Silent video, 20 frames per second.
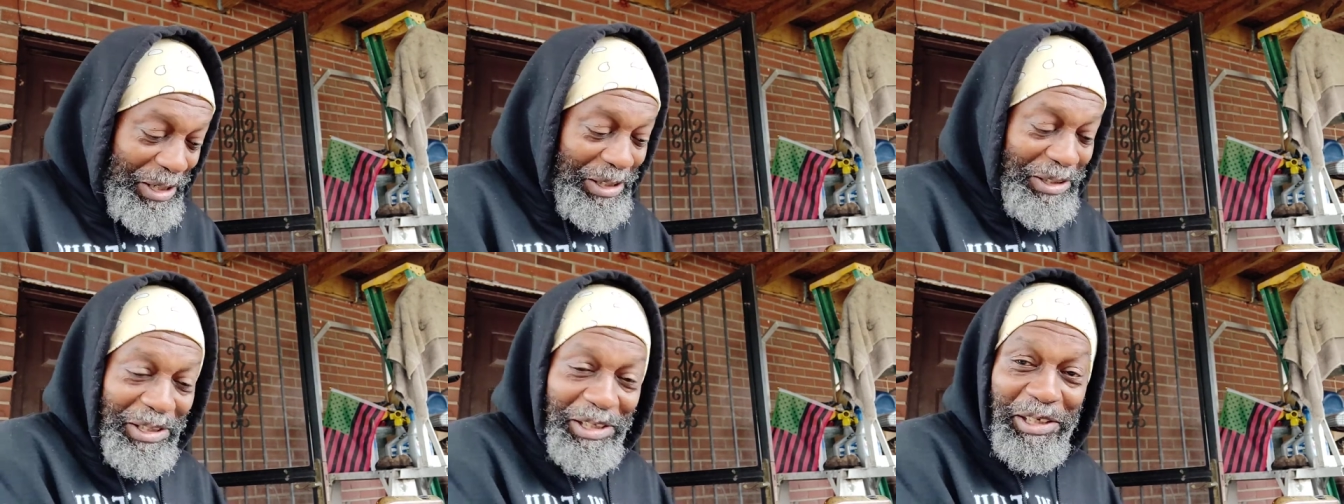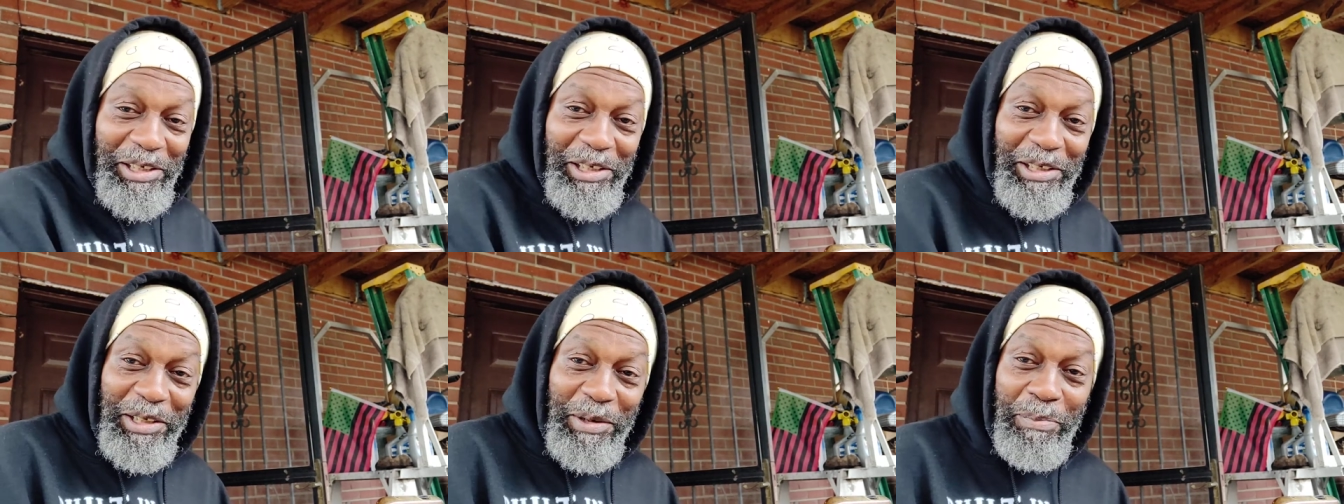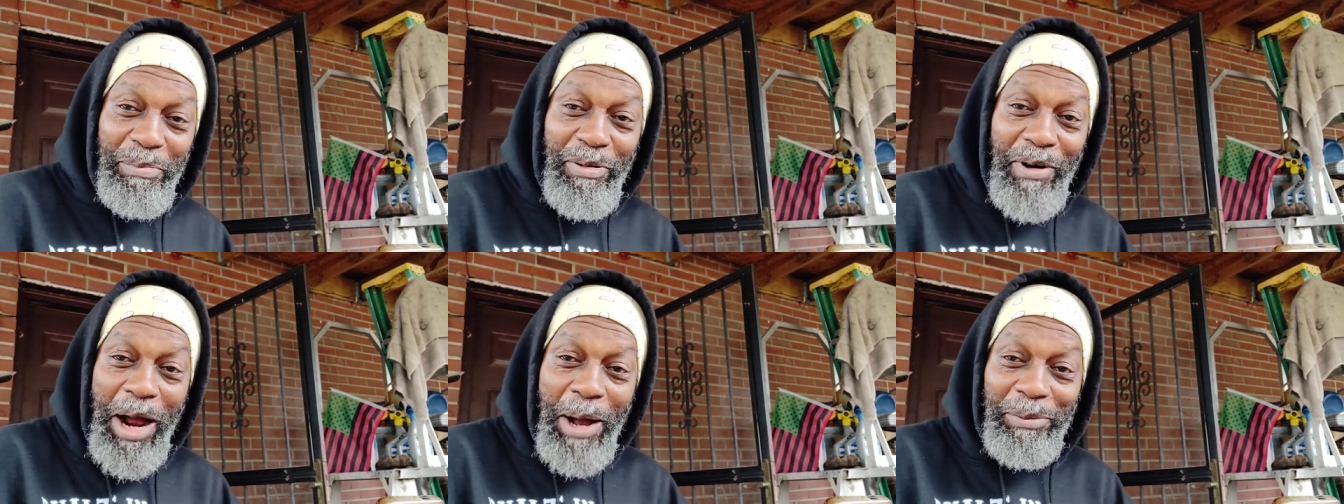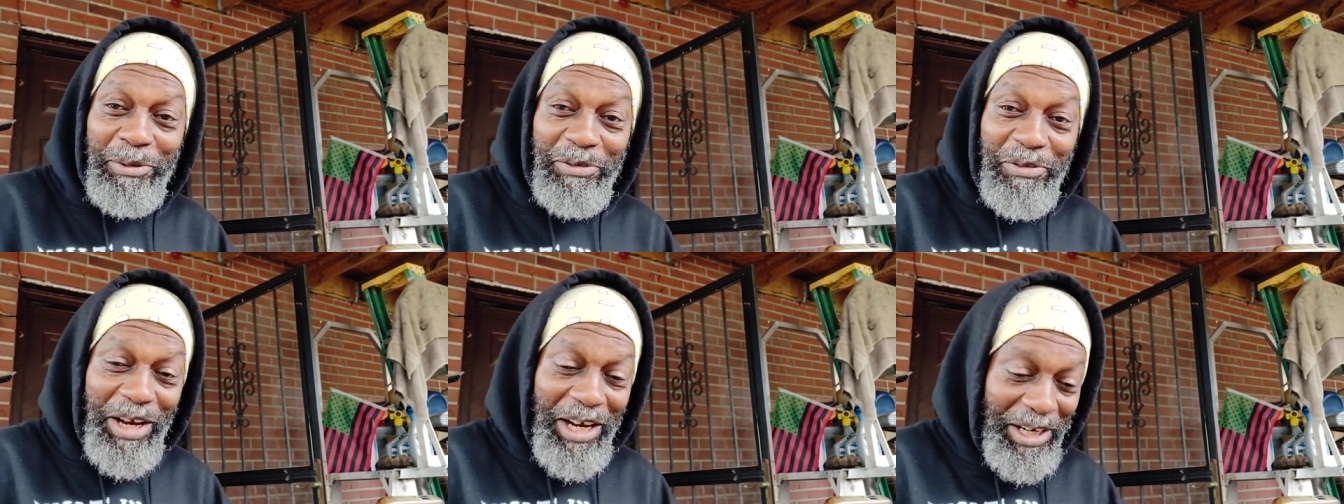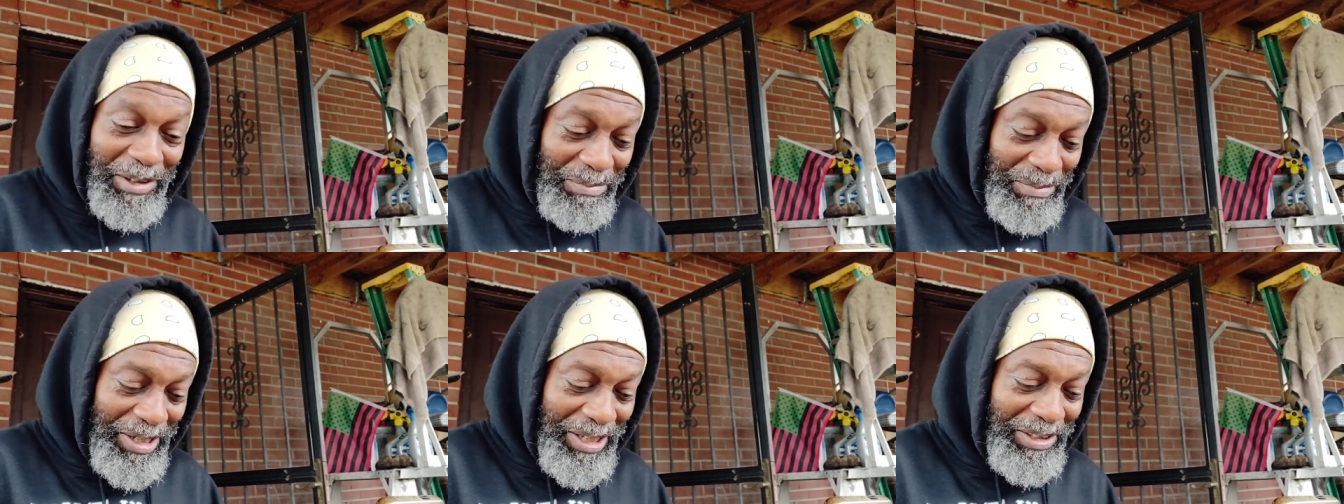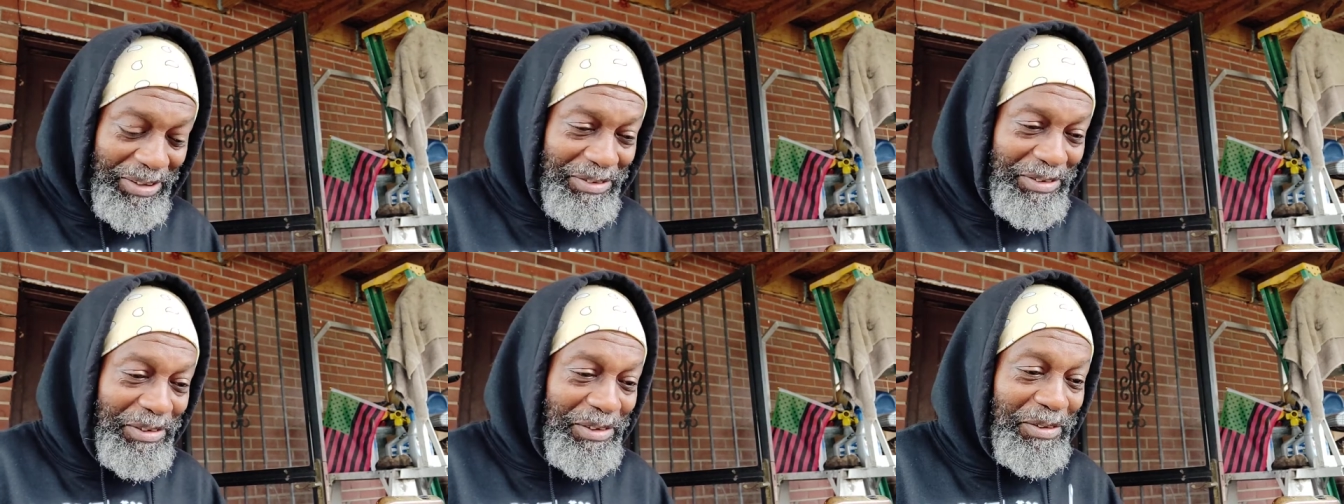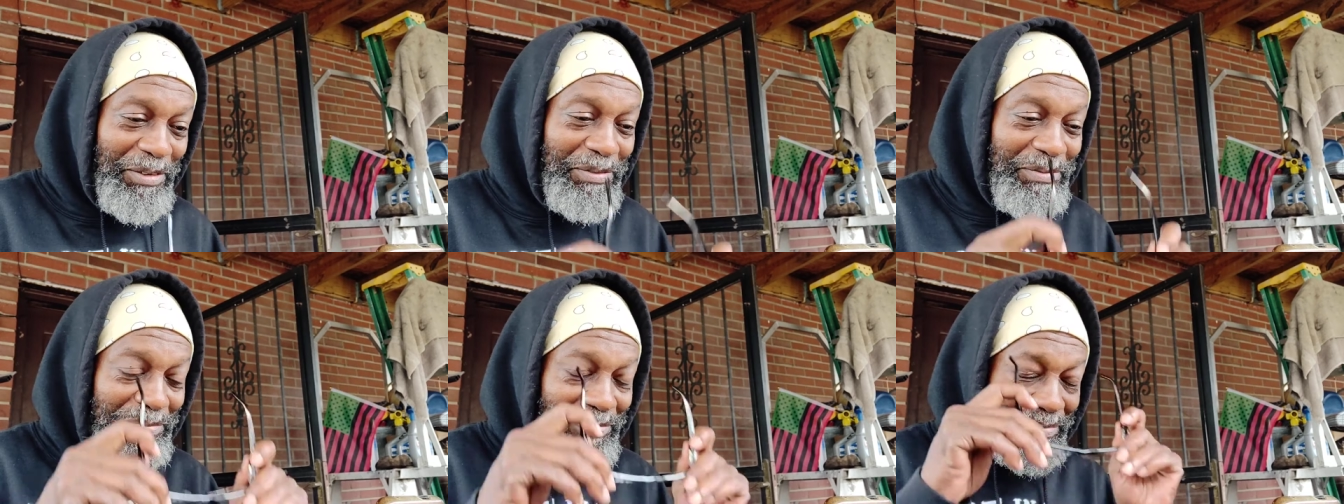Got to get the props right, man. You
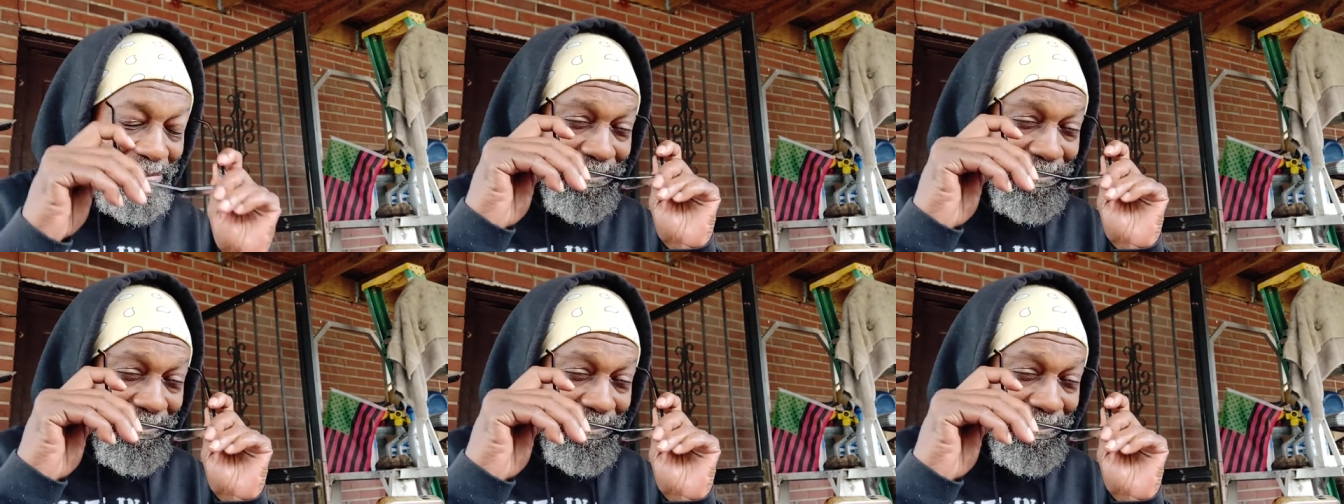know.